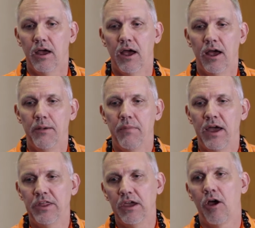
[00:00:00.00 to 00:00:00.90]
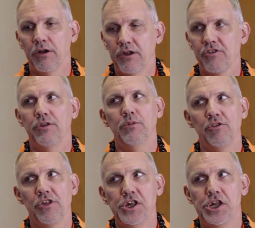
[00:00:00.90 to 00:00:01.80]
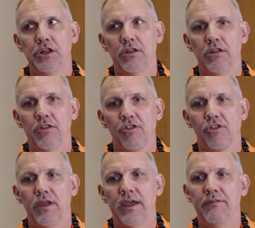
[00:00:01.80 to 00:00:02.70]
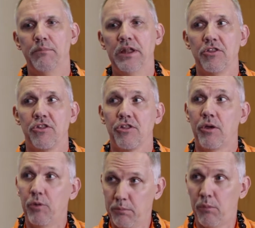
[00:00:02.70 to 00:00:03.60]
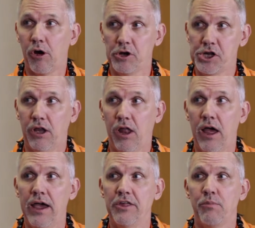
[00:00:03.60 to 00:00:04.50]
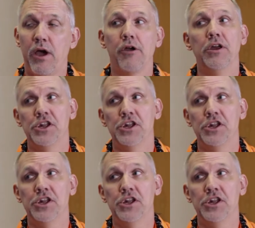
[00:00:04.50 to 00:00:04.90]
I think artists and musicians have been somewhat marginalized by our